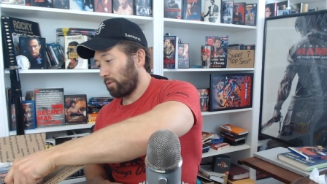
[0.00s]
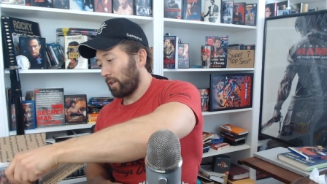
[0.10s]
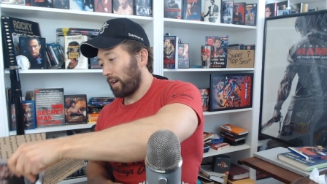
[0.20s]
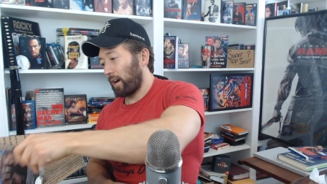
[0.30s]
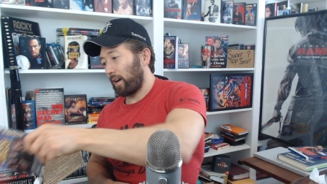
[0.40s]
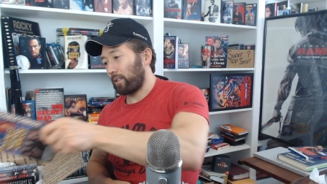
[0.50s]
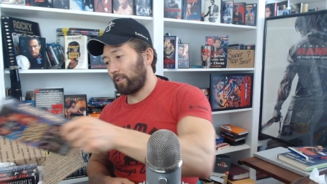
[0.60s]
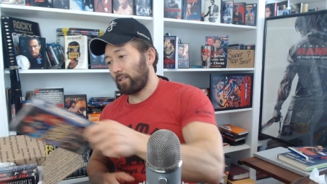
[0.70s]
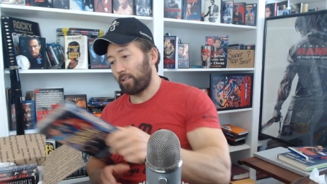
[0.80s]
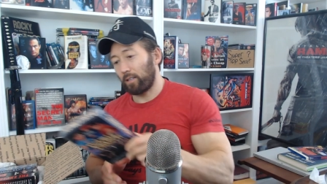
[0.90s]
got?
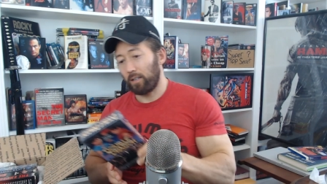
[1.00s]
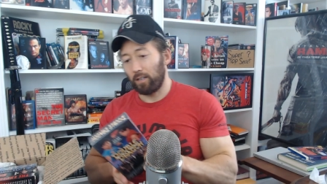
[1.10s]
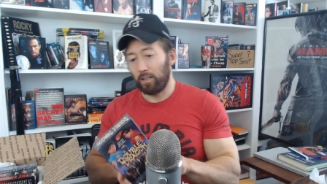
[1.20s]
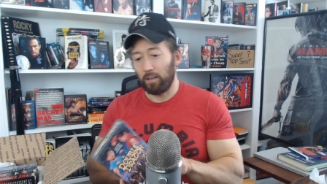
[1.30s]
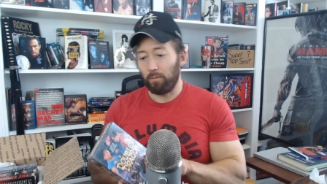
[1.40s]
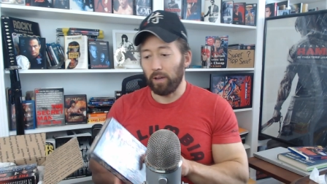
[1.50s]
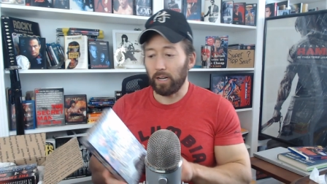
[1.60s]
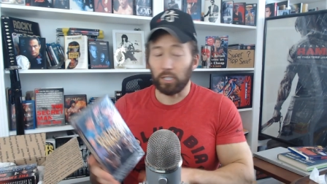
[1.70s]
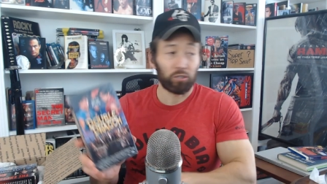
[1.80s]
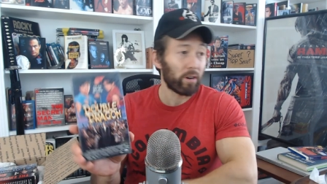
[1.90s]
We got
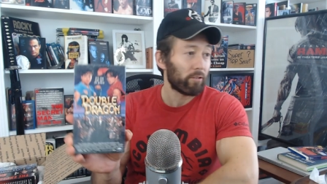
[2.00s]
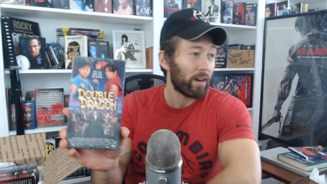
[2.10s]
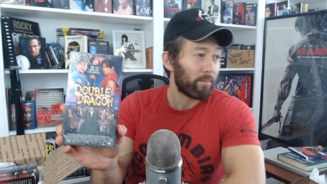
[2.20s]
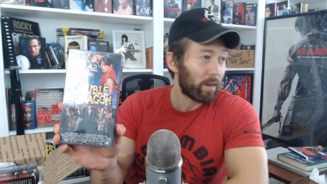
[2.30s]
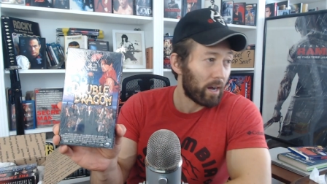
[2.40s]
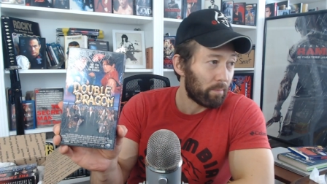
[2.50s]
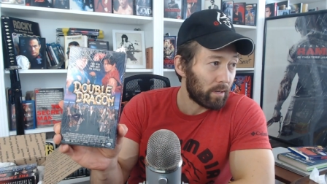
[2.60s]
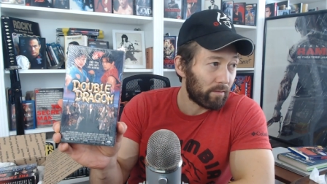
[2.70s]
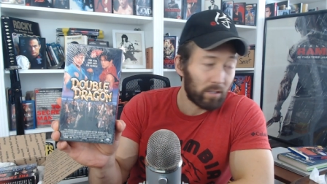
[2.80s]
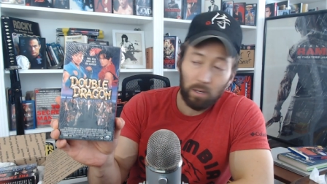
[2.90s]
a shrink wrap
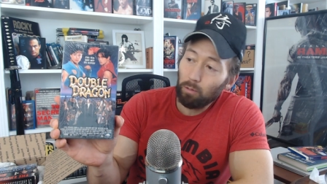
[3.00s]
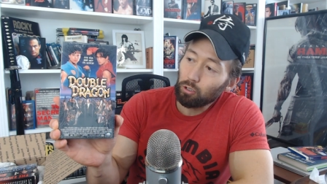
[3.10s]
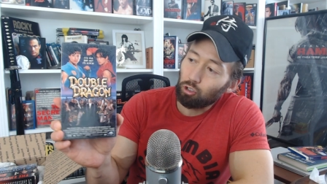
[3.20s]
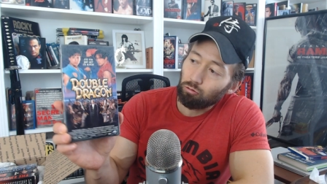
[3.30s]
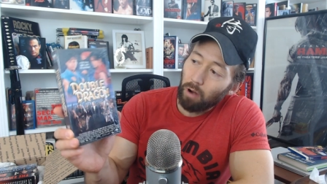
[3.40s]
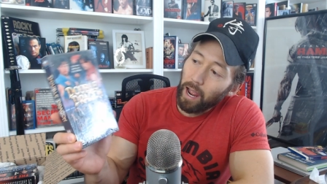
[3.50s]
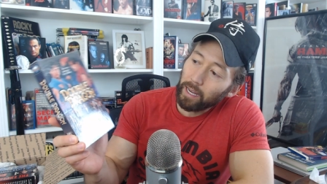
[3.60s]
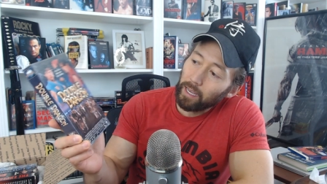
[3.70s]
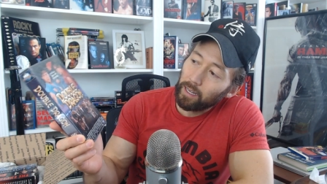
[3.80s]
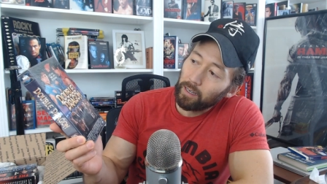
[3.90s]
copy of Double
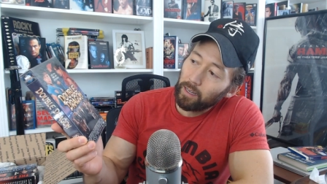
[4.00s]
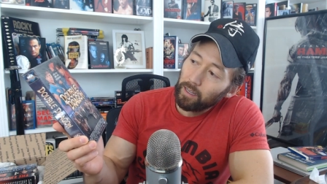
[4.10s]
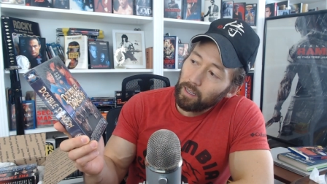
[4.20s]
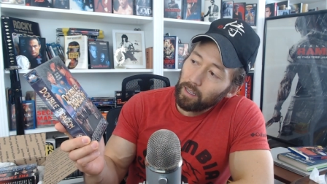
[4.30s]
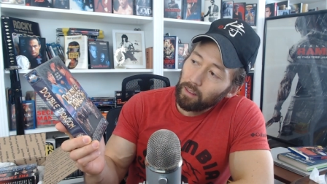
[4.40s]
Dragon,